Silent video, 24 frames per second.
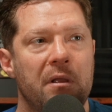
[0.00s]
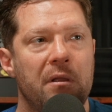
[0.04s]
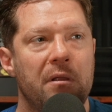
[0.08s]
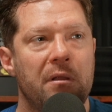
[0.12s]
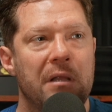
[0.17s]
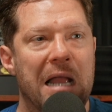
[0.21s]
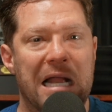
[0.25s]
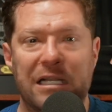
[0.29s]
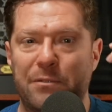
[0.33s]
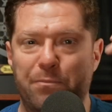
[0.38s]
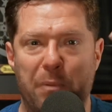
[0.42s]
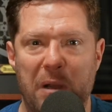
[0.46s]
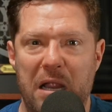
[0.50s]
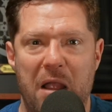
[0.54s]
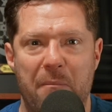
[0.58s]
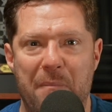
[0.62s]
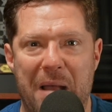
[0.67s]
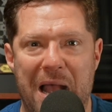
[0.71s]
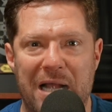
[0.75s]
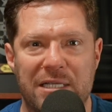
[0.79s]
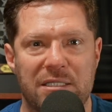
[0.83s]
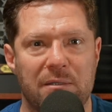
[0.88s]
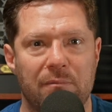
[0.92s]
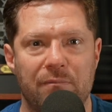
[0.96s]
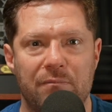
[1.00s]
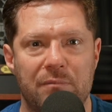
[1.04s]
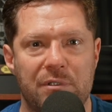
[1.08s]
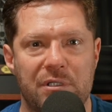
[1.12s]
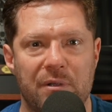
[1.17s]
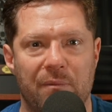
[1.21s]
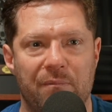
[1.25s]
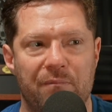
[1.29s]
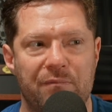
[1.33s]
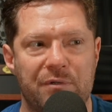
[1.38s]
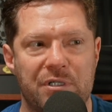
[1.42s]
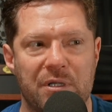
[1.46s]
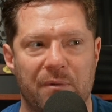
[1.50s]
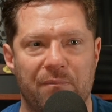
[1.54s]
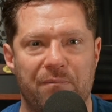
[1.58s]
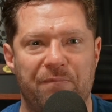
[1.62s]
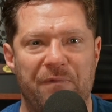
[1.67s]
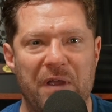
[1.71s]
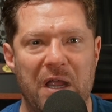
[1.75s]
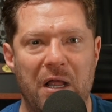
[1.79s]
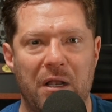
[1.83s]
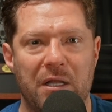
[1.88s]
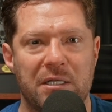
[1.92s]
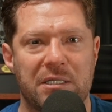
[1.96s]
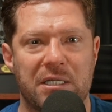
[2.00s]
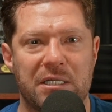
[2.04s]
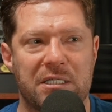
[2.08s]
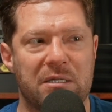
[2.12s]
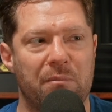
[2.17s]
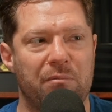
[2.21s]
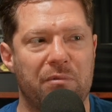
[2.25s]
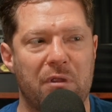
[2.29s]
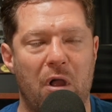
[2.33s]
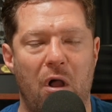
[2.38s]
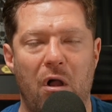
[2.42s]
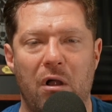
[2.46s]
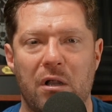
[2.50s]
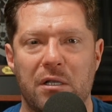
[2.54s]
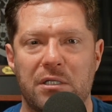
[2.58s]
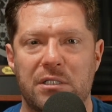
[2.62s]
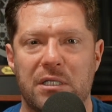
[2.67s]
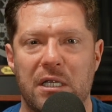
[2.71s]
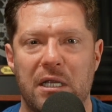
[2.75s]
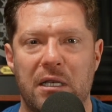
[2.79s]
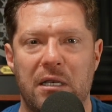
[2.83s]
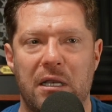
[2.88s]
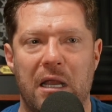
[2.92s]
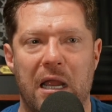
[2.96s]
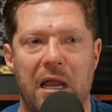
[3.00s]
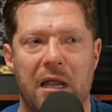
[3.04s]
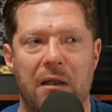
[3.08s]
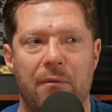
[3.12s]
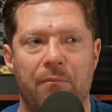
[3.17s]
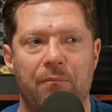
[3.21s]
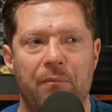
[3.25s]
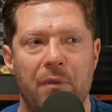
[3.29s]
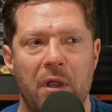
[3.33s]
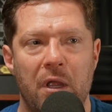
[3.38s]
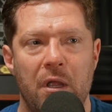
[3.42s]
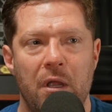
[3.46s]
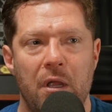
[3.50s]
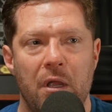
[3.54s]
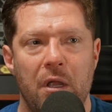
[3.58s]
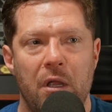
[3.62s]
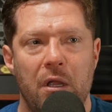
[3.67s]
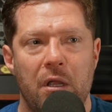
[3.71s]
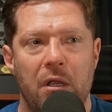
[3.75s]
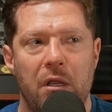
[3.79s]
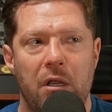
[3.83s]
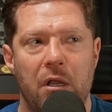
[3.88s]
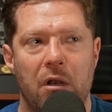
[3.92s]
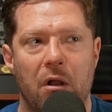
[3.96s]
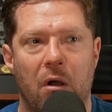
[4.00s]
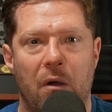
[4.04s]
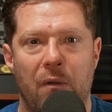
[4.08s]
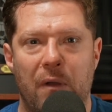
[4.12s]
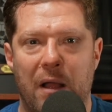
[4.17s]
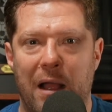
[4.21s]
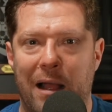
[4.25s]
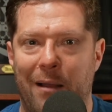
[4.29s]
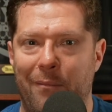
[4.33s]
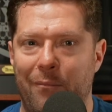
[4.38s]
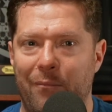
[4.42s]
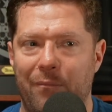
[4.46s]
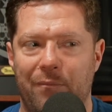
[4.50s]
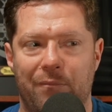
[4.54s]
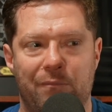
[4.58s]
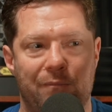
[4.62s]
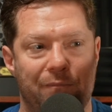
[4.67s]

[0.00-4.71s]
that's bringing back some feelings and some thoughts. And I've